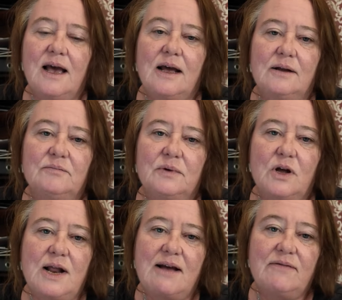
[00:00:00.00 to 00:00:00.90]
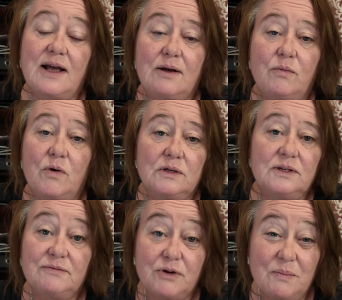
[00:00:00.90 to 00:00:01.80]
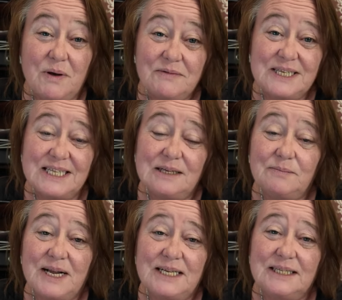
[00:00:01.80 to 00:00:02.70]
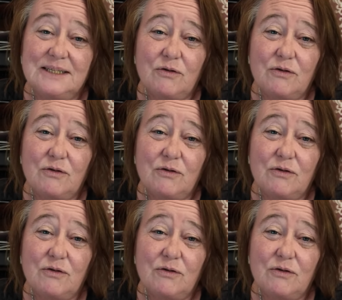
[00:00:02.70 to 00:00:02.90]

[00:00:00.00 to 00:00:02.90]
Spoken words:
I'm going to have 1 to 3 months in these places.